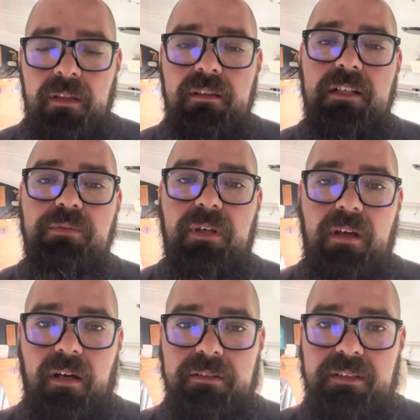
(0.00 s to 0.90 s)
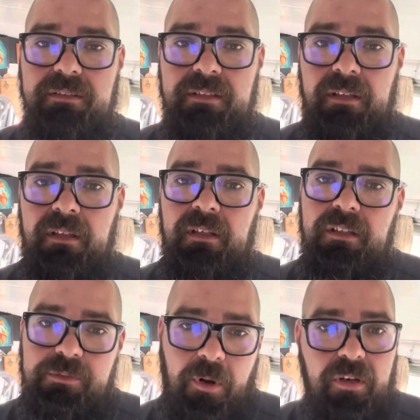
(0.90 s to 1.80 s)
That's what causes
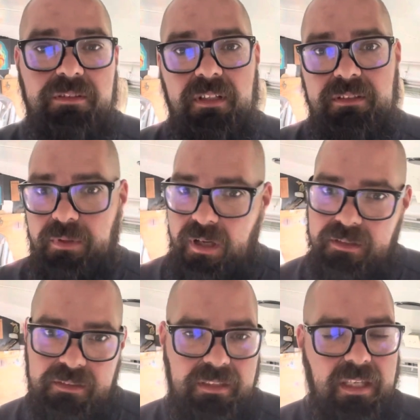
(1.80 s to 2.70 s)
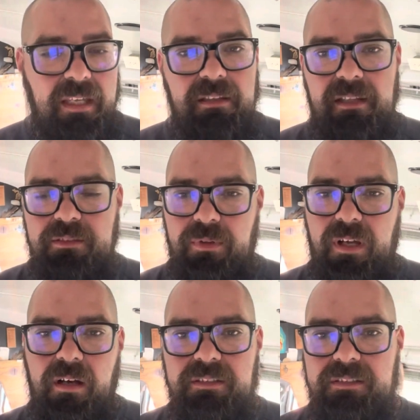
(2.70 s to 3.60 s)
sparks. That's what causes heat. That's what
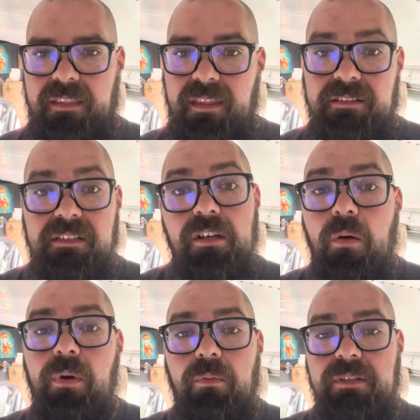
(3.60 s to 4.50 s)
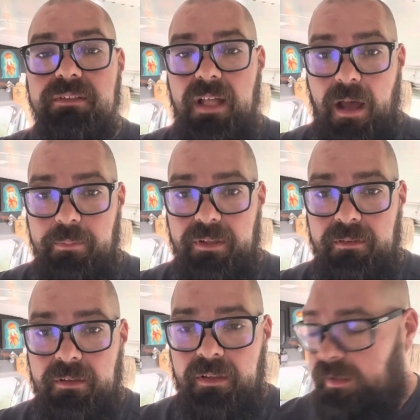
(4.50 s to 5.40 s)
causes the things that nobody wants to happen.
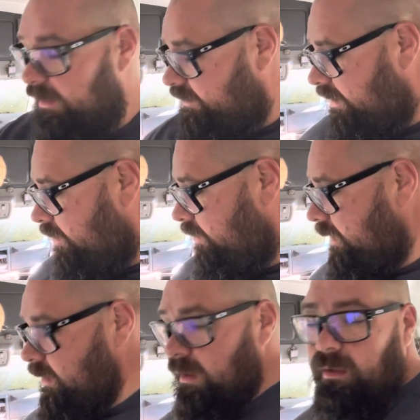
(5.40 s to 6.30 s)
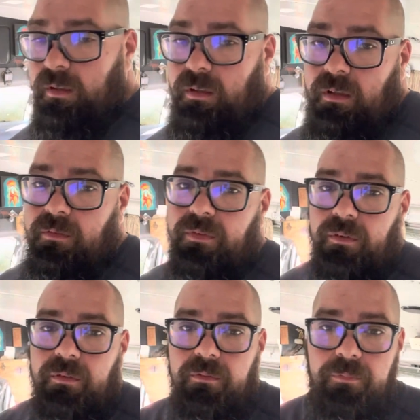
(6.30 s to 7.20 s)
So
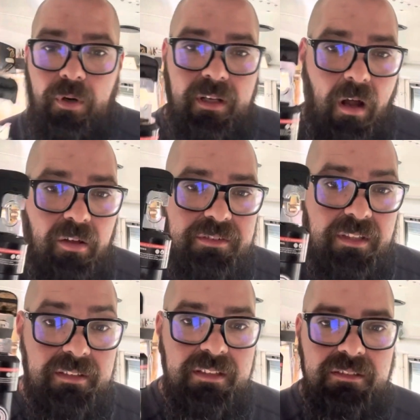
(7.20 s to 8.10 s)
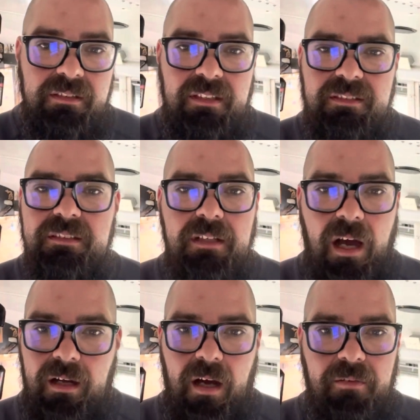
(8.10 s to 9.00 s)
for $40, and this is a
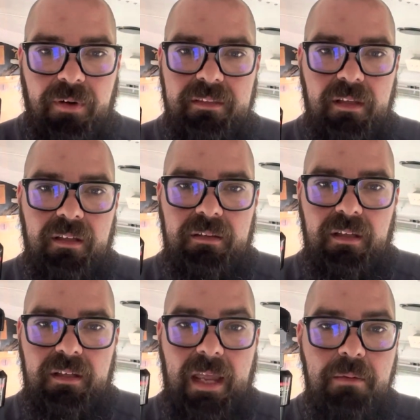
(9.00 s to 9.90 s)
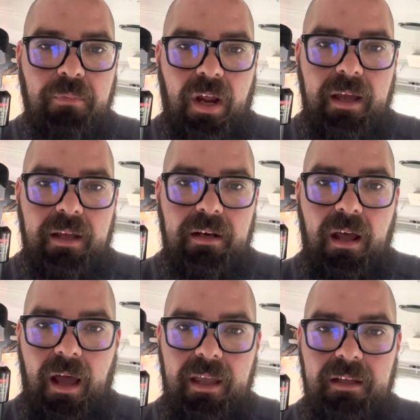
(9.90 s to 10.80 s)
knockoff, right? The name brand
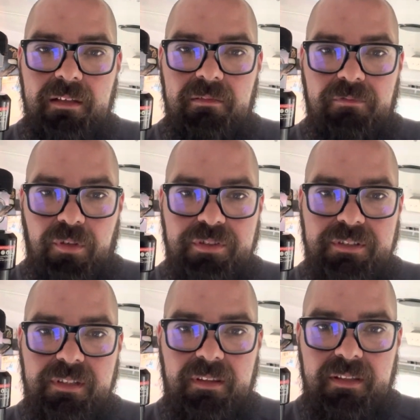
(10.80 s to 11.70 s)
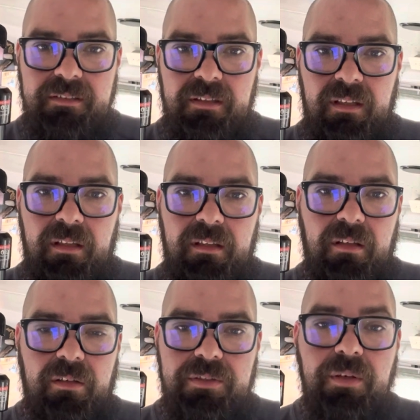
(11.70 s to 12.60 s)
high-end versions of these,
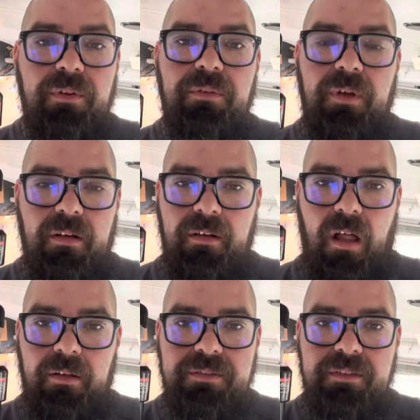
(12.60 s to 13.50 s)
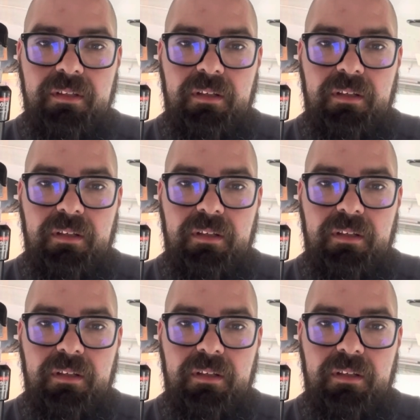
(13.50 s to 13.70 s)
they're $200 and $300.